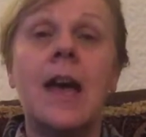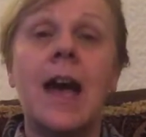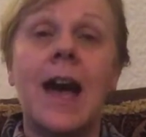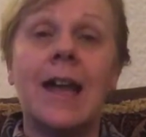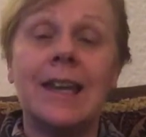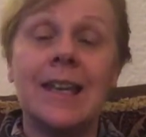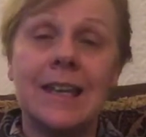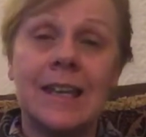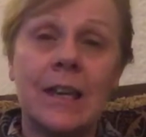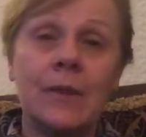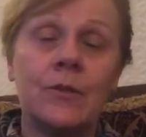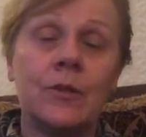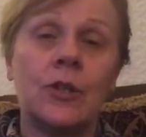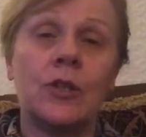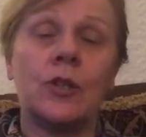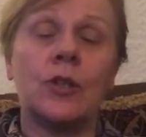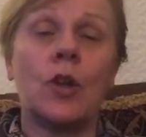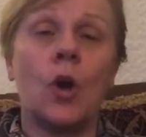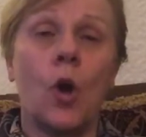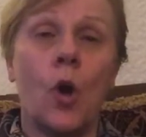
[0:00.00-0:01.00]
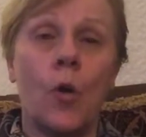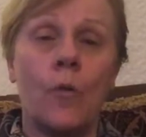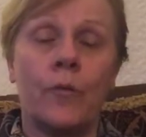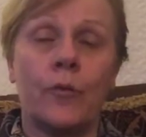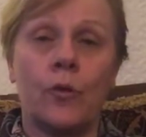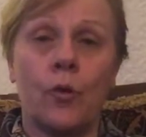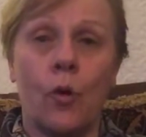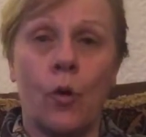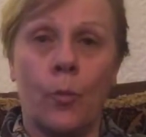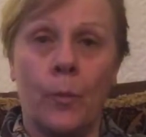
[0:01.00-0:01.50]
And it gives us an
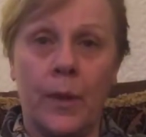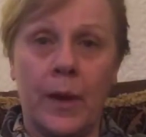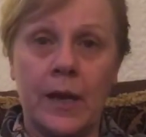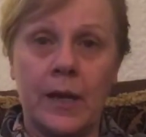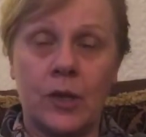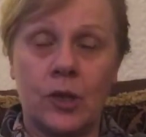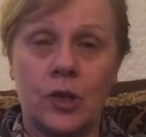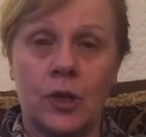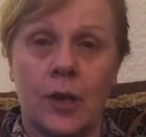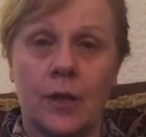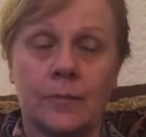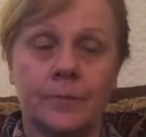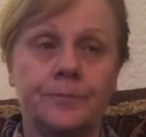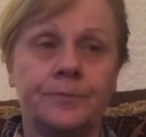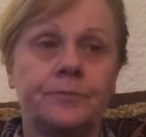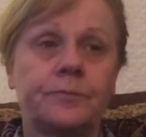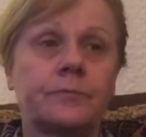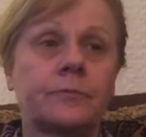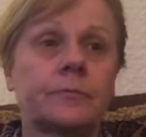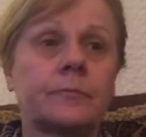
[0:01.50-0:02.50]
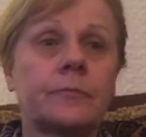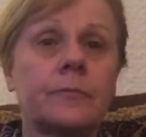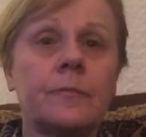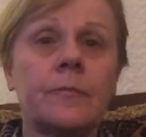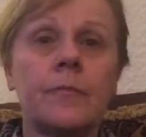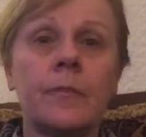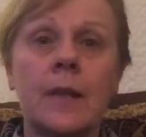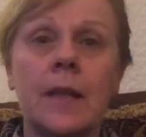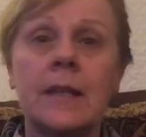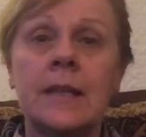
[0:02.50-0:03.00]
overall picture.
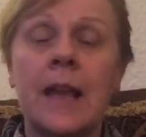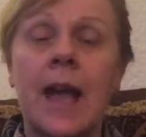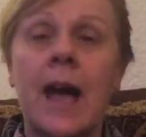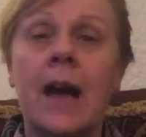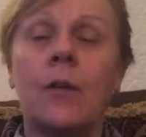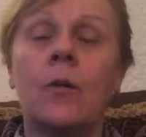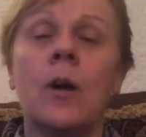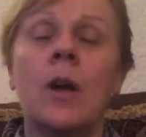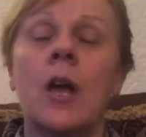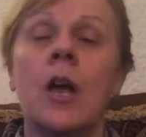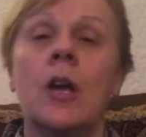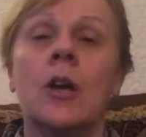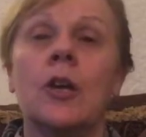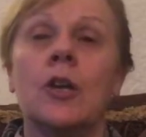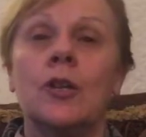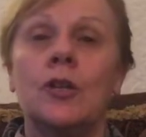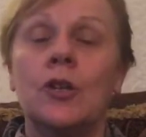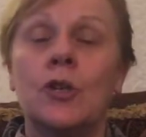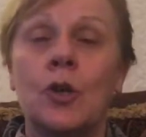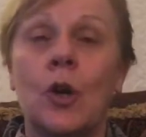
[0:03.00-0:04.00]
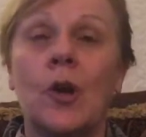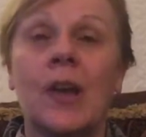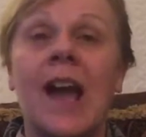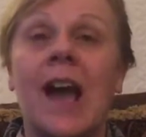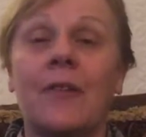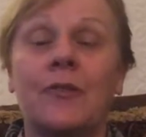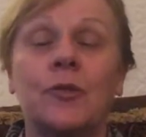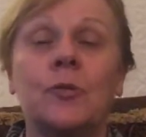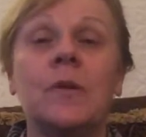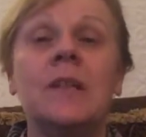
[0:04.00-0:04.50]
Now, you don't
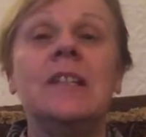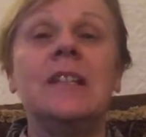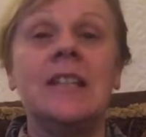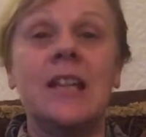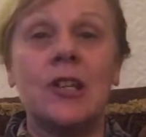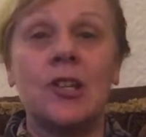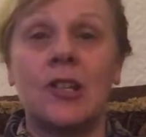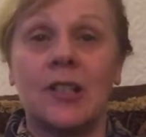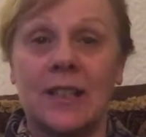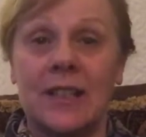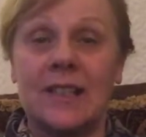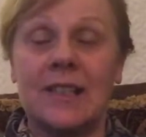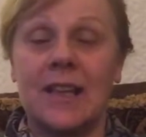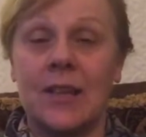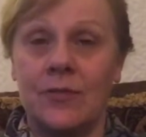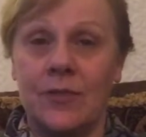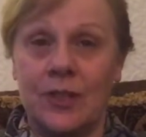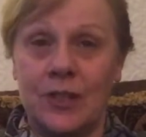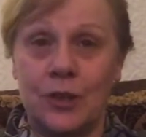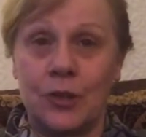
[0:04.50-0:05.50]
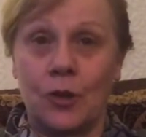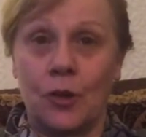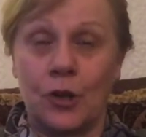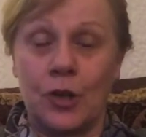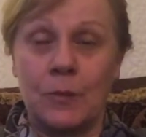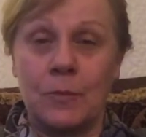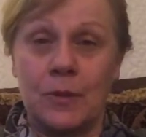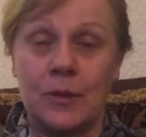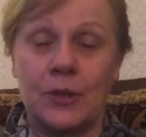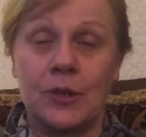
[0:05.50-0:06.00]
have to initially send this
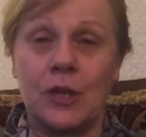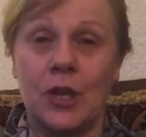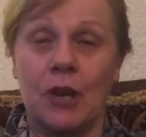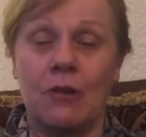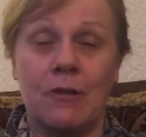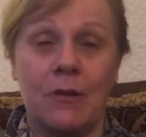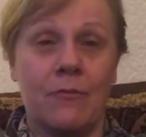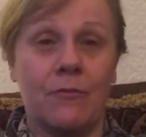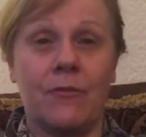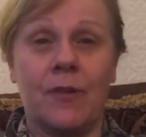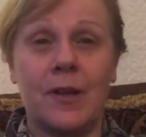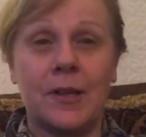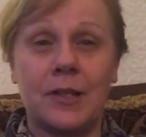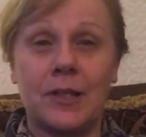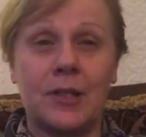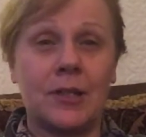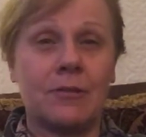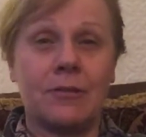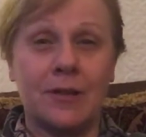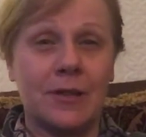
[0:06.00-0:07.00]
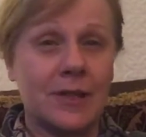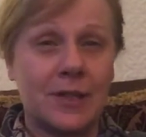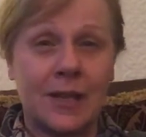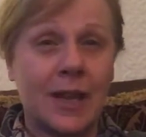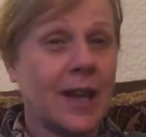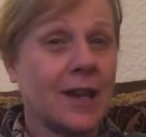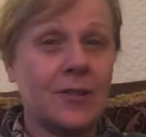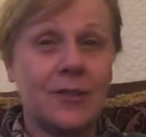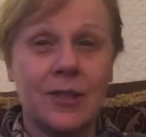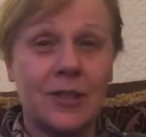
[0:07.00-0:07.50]
document to your investor and
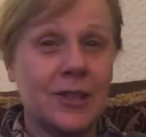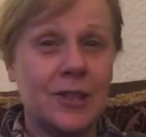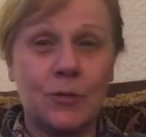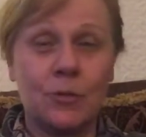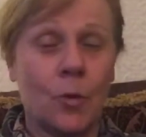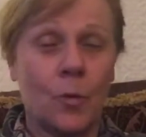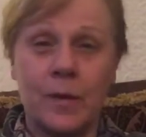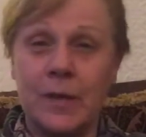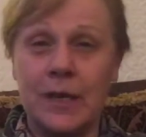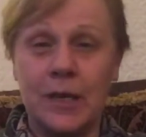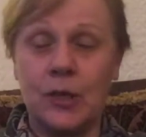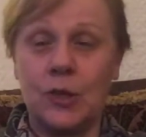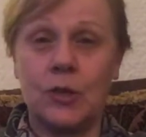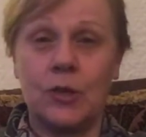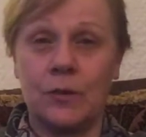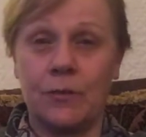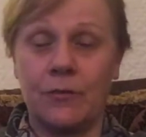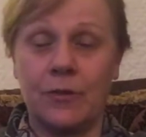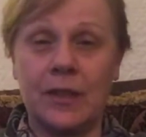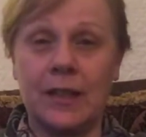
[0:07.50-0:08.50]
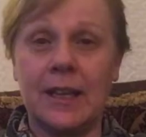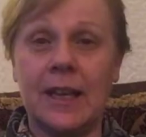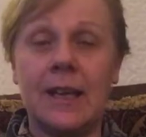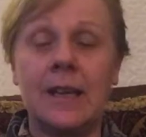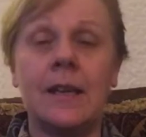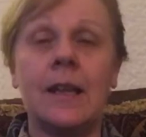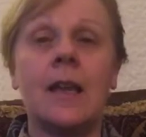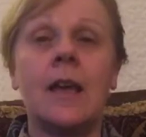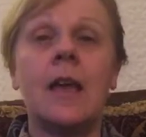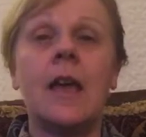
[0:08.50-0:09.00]
say, this is what we need you to fill
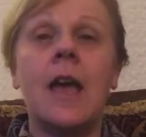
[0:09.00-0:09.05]
in.